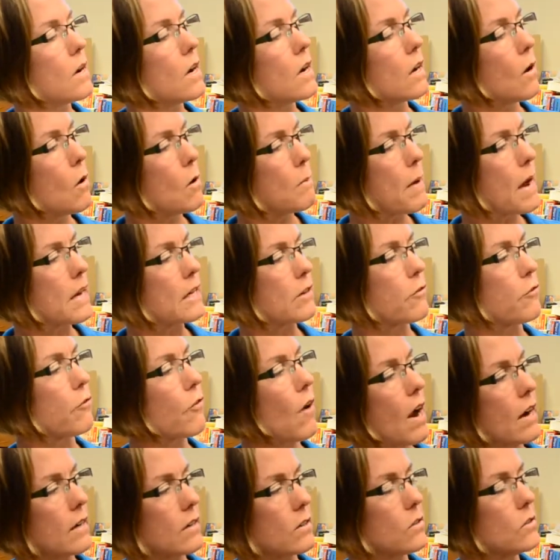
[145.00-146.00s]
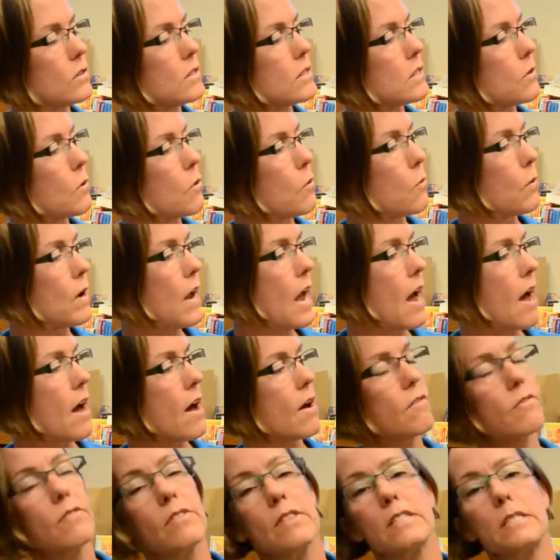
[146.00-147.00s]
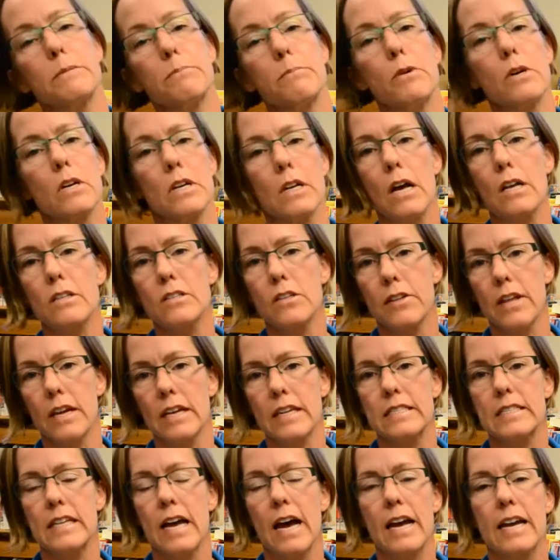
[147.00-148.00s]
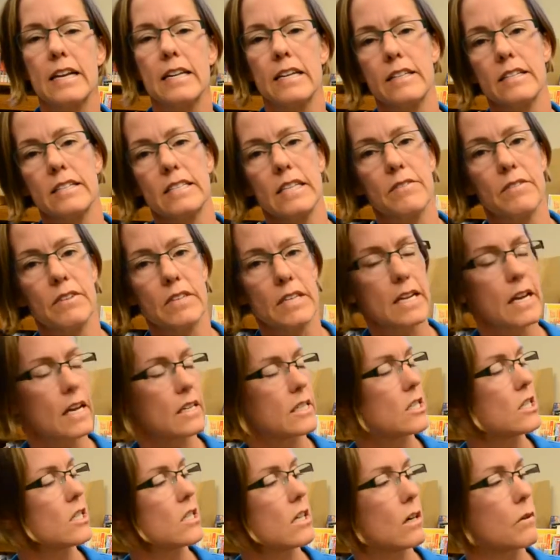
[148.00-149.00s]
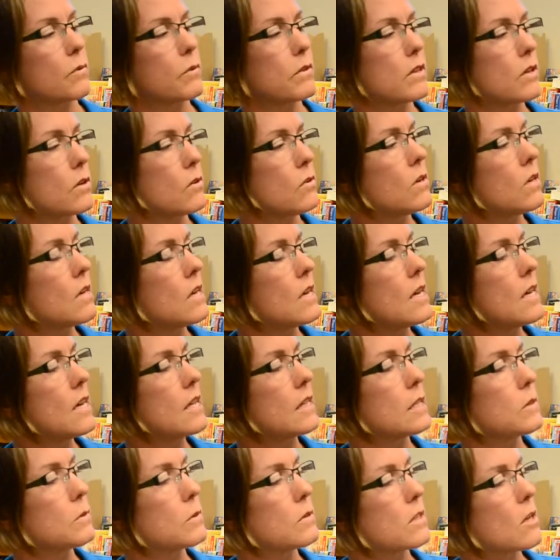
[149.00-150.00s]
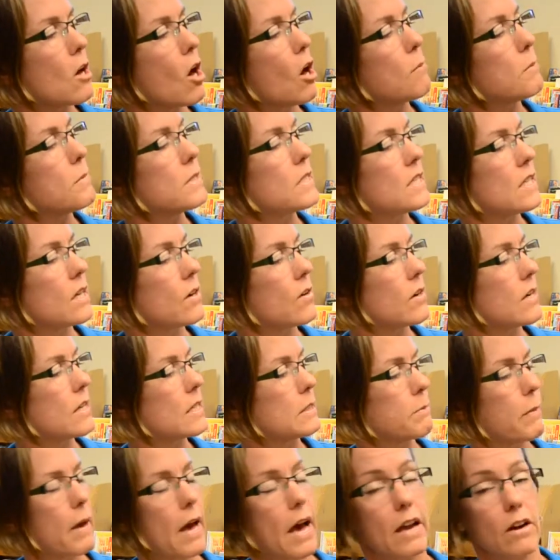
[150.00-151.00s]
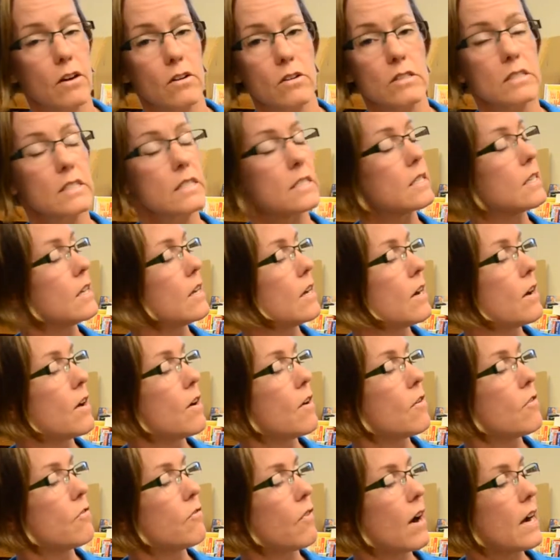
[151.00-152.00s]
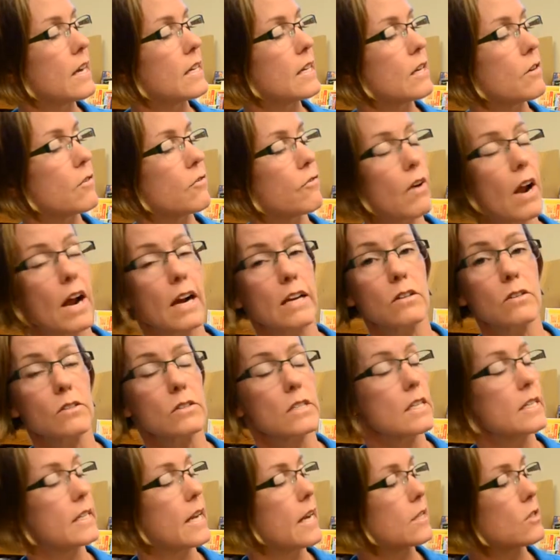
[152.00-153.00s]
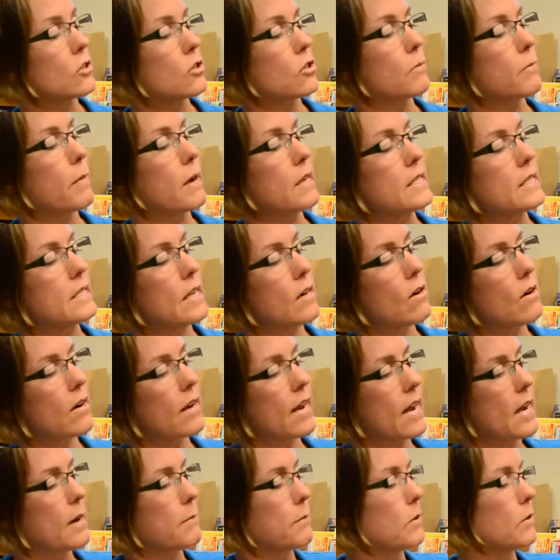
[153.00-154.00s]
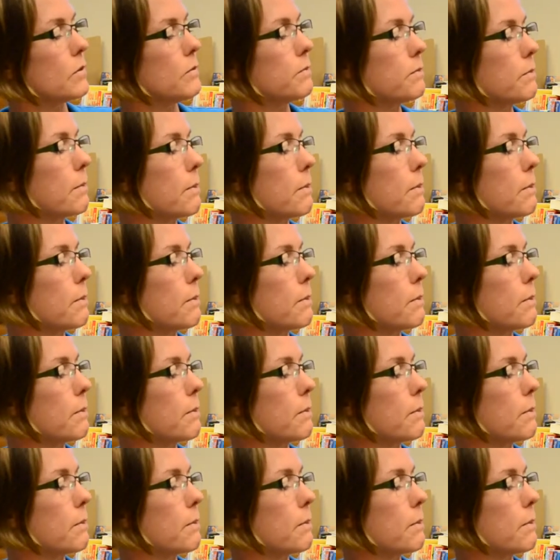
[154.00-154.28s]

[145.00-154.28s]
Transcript: Going back to Fractals, we have this book also that can tie into the DVD I just shared with you. This one's called Mysterious Patterns, Finding Fractals in Nature by Sarah Campbell.